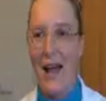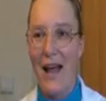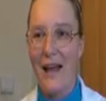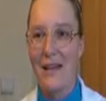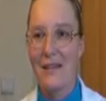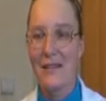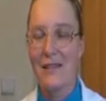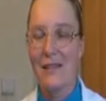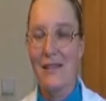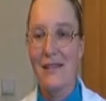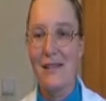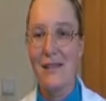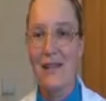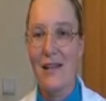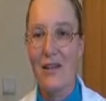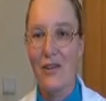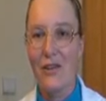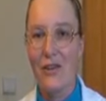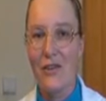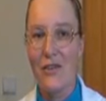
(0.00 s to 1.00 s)
And this
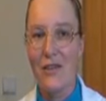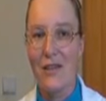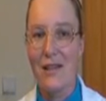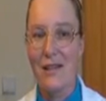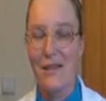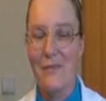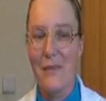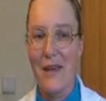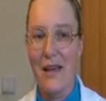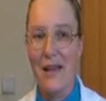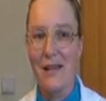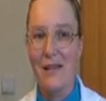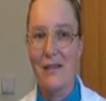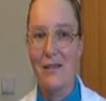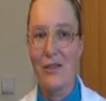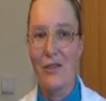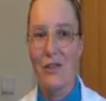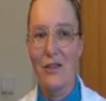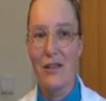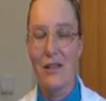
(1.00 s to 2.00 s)
technology is
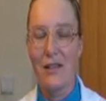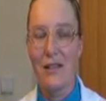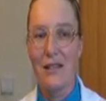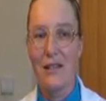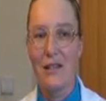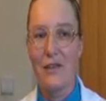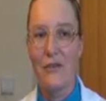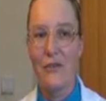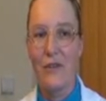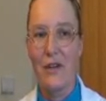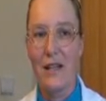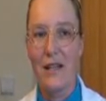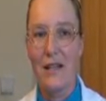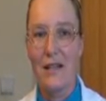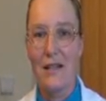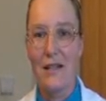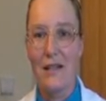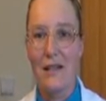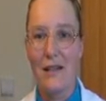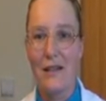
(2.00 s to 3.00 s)
based on
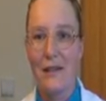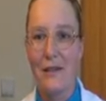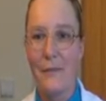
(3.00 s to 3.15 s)
different